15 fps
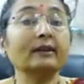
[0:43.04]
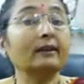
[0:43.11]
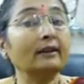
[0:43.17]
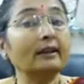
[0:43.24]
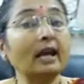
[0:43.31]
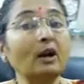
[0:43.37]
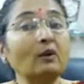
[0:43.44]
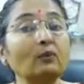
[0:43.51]

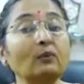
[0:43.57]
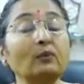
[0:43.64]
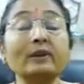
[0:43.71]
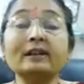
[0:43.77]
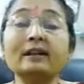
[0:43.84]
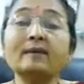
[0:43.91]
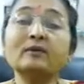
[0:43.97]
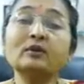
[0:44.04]
Now we
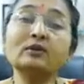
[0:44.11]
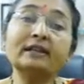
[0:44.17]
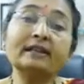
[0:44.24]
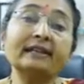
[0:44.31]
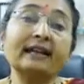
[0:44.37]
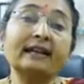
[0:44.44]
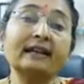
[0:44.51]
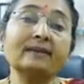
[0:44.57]
come to the
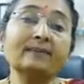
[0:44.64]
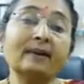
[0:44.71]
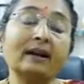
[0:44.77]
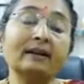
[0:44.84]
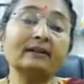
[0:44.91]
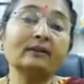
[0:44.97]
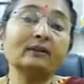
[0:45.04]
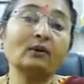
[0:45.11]
second
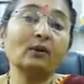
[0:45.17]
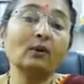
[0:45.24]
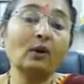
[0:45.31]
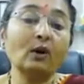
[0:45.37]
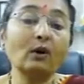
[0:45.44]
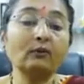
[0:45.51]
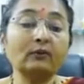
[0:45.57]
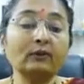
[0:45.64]
part
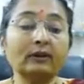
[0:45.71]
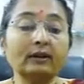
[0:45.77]
of